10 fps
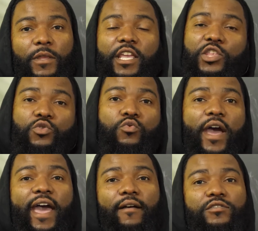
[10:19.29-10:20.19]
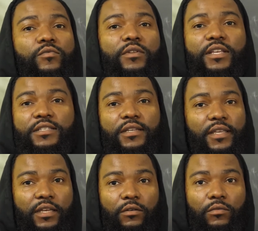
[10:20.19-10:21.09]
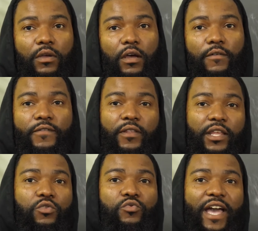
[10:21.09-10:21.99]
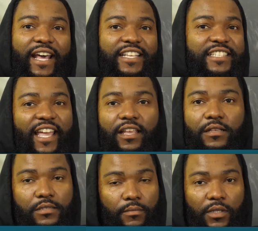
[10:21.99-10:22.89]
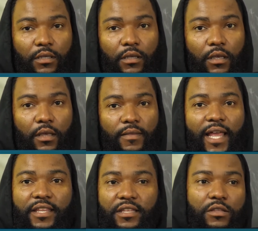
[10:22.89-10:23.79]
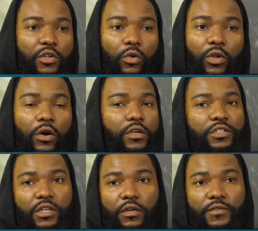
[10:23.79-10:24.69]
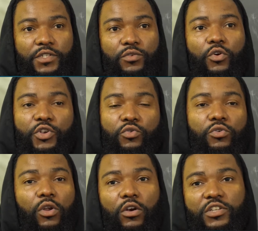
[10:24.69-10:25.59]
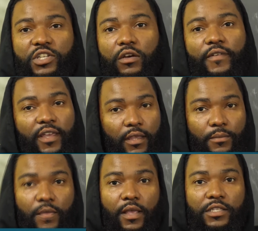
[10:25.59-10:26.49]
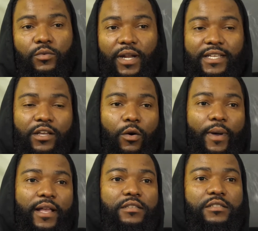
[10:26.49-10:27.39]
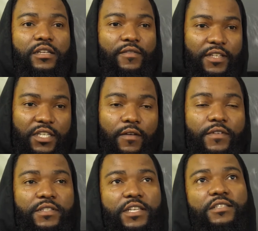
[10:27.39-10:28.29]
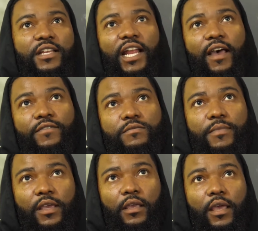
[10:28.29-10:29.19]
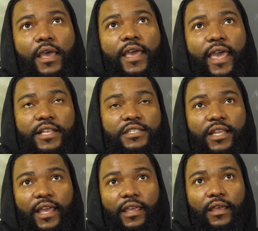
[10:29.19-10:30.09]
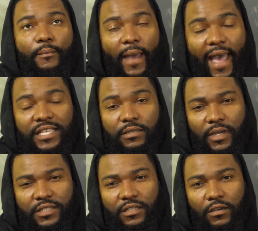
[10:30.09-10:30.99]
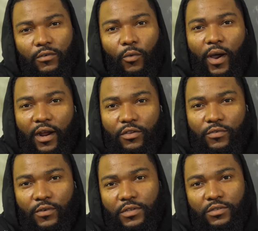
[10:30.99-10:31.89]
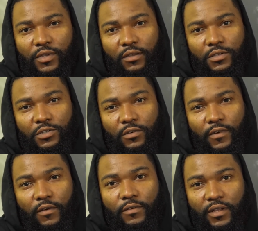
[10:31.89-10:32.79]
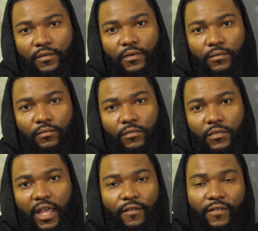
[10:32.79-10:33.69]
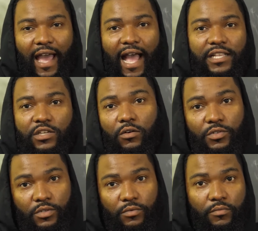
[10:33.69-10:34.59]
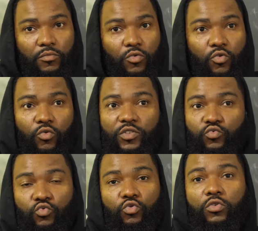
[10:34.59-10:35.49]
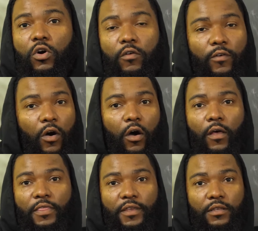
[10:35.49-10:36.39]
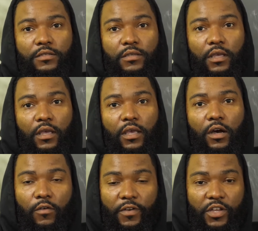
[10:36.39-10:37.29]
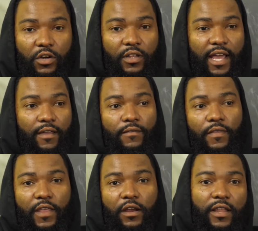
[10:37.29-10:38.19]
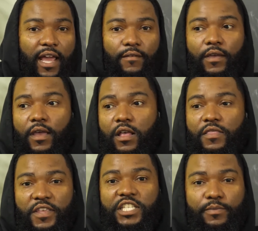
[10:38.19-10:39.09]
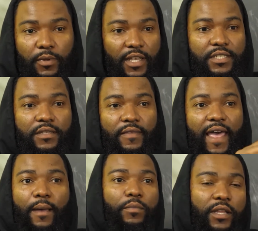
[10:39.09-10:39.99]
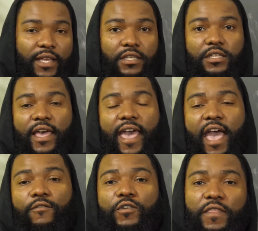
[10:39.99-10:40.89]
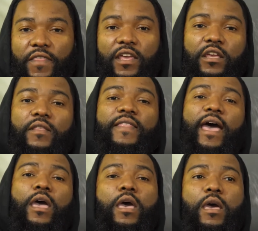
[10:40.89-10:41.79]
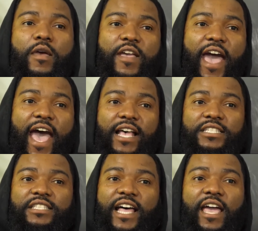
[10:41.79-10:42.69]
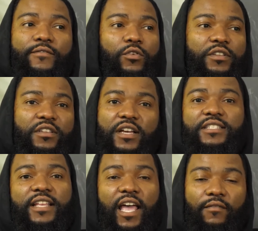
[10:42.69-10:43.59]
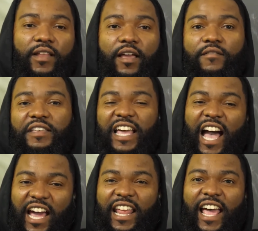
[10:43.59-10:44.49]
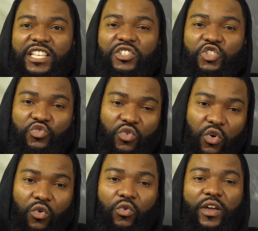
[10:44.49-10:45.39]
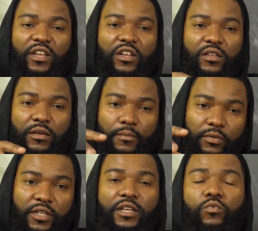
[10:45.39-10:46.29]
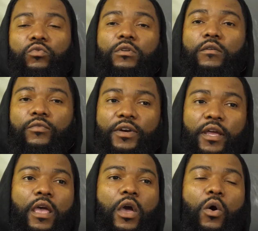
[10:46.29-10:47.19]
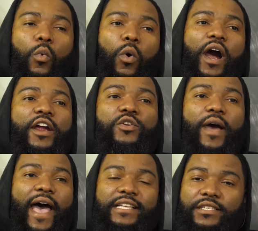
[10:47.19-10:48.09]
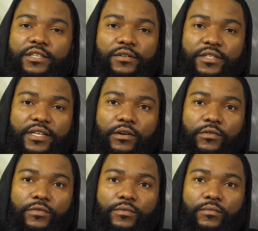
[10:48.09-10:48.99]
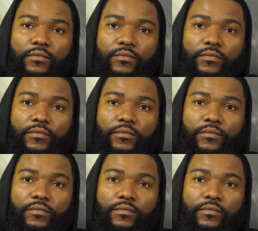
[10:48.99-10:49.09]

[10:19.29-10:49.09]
And you have to release the guilt of feeling like you gotta stay in something that no longer serves you, or you no longer serve it. So when I go back to the tough decision that I have to make, it's like I'm asking myself, well, why are you feeling so guilty, Joevan, for leaving? Like, if God told you, who is ruler over all things, over your life, their life, this place, everything that has life or doesn't have life, God has control and complete rule over it. Why are you asking yourself,